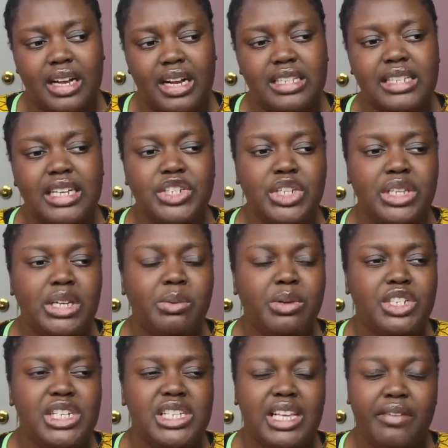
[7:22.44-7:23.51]
Essentially,
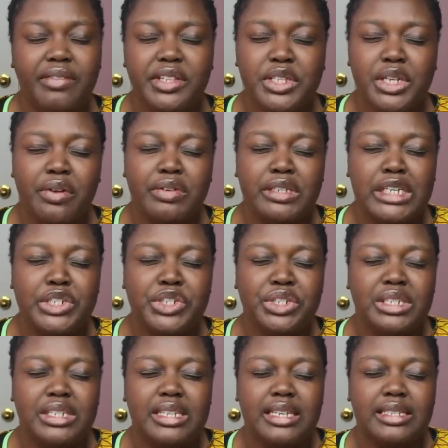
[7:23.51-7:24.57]
when she's having this conversation,
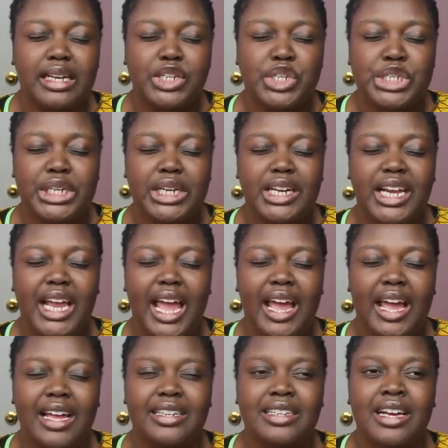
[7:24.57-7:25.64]
she says that she
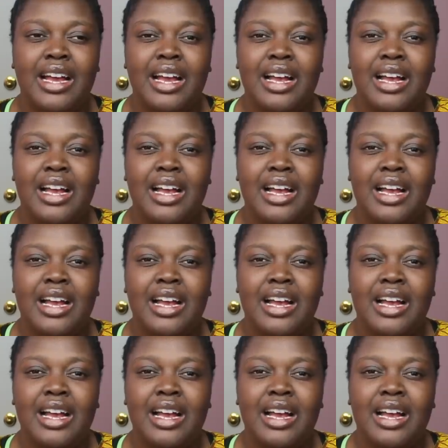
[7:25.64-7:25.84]
and